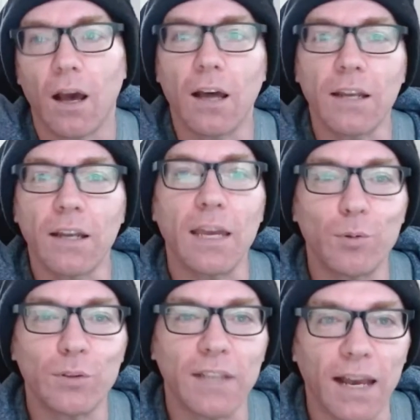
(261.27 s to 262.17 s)

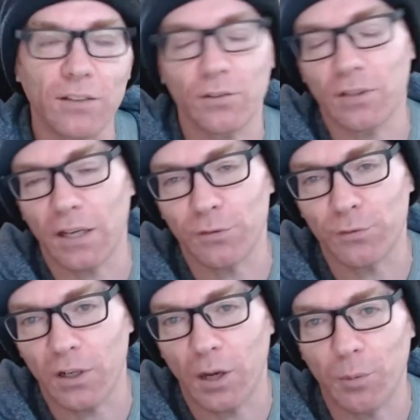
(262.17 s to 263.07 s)
unable to exercise for
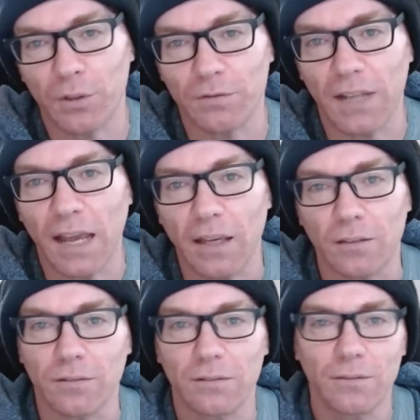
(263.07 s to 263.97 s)
a couple of
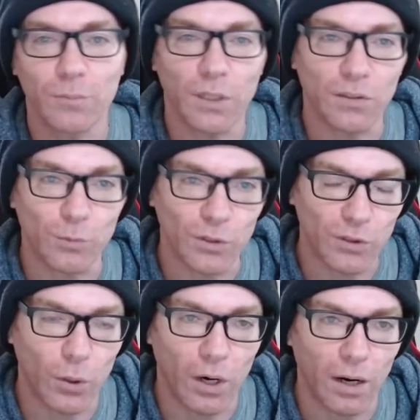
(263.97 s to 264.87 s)
days because it was
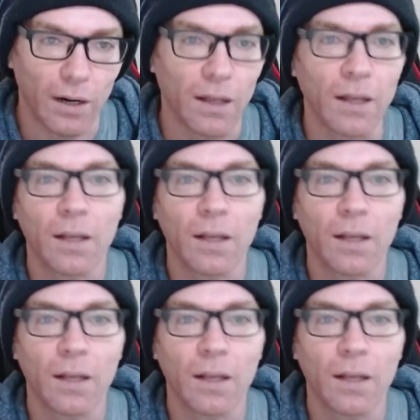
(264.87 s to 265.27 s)
so hard.